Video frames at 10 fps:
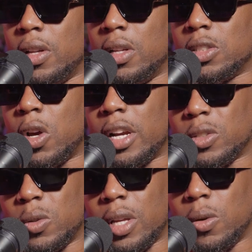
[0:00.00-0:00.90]
So all right,
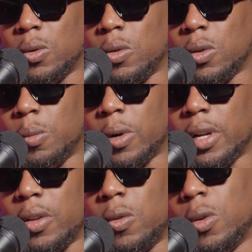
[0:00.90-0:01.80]
so now you
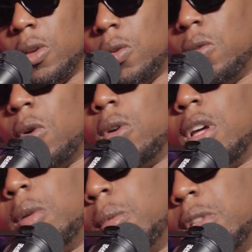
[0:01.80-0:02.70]
growing
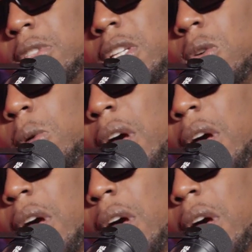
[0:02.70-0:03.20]
up, single